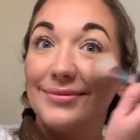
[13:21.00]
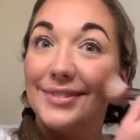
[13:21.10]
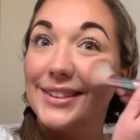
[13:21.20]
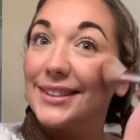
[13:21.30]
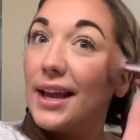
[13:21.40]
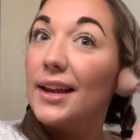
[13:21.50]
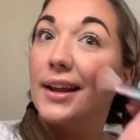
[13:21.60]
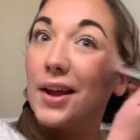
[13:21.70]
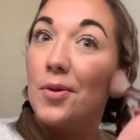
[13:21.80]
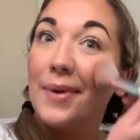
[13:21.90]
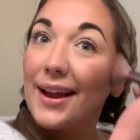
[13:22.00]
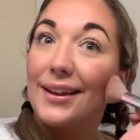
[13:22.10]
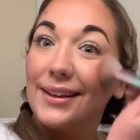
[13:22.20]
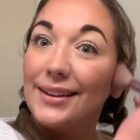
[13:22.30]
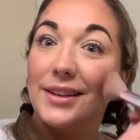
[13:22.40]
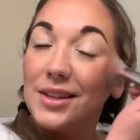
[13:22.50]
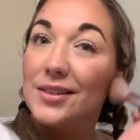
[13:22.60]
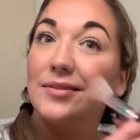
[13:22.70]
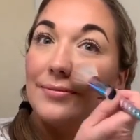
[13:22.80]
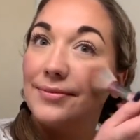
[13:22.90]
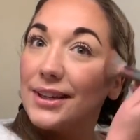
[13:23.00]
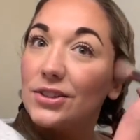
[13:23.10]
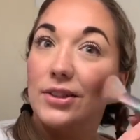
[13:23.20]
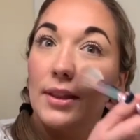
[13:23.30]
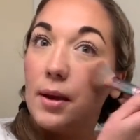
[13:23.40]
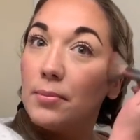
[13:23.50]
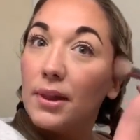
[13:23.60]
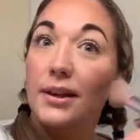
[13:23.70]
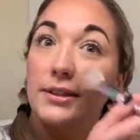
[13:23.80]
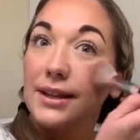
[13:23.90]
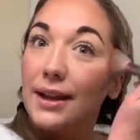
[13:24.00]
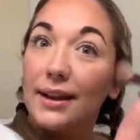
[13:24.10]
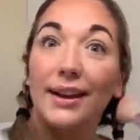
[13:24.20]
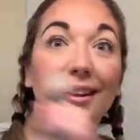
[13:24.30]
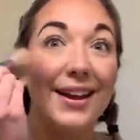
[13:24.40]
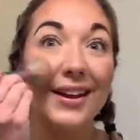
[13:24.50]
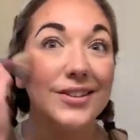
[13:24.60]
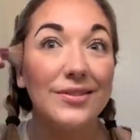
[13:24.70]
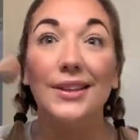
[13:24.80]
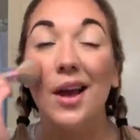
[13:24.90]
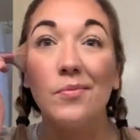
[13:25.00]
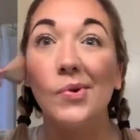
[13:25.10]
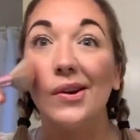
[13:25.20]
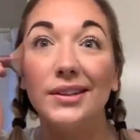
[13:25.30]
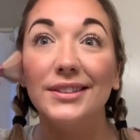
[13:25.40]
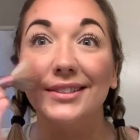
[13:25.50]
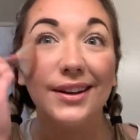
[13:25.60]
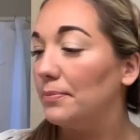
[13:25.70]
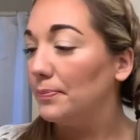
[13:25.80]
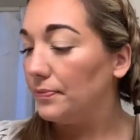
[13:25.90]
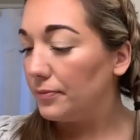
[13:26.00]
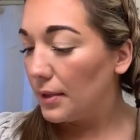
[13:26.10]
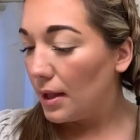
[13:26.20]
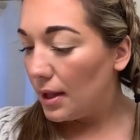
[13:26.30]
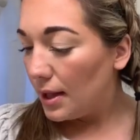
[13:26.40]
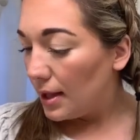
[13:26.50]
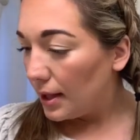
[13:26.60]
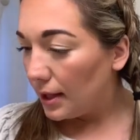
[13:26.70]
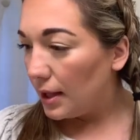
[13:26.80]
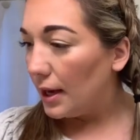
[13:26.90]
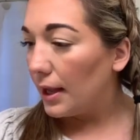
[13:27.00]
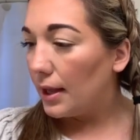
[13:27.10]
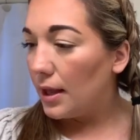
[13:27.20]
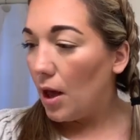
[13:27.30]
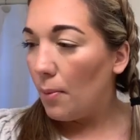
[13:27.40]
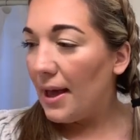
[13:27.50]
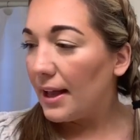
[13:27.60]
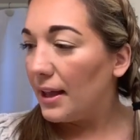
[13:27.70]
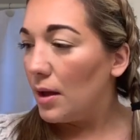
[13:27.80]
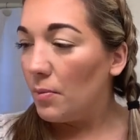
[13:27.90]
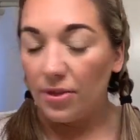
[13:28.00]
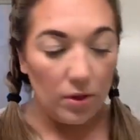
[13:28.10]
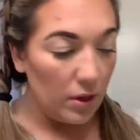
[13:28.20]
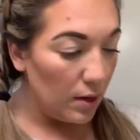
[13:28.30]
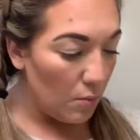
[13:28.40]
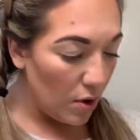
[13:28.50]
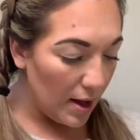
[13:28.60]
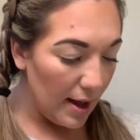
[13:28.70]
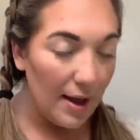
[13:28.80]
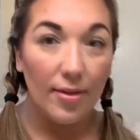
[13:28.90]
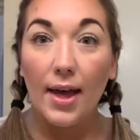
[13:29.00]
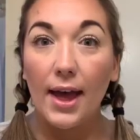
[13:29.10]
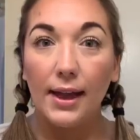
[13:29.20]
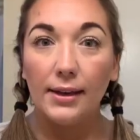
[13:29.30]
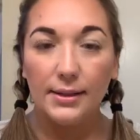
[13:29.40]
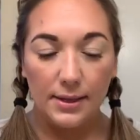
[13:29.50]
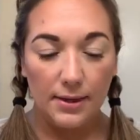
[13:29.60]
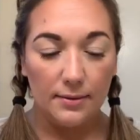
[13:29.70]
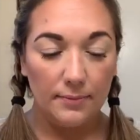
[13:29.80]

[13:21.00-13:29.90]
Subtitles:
Just kind of go back in. Make sure that blush kind of connects with that bronzer. Gonna go back in with a little more highlight.